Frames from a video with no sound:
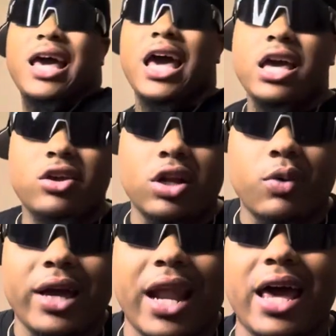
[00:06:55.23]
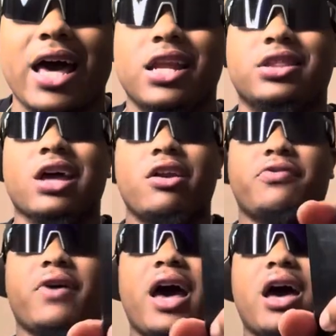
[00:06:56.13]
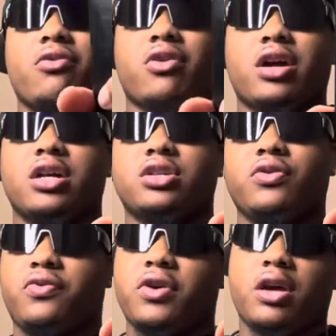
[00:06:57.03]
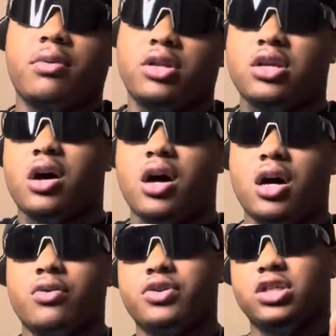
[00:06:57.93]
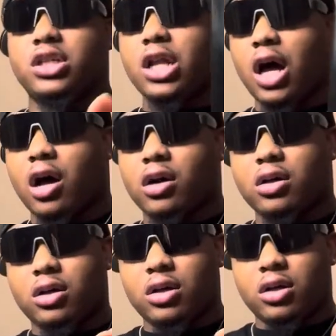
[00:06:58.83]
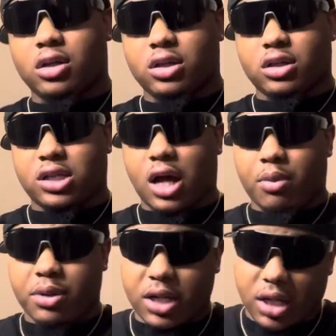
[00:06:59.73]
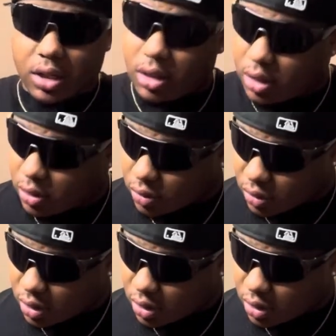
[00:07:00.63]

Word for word: And you know we gotta have a 35 rounds, you feel me? Taurus, Glock. Stop playing, hold on.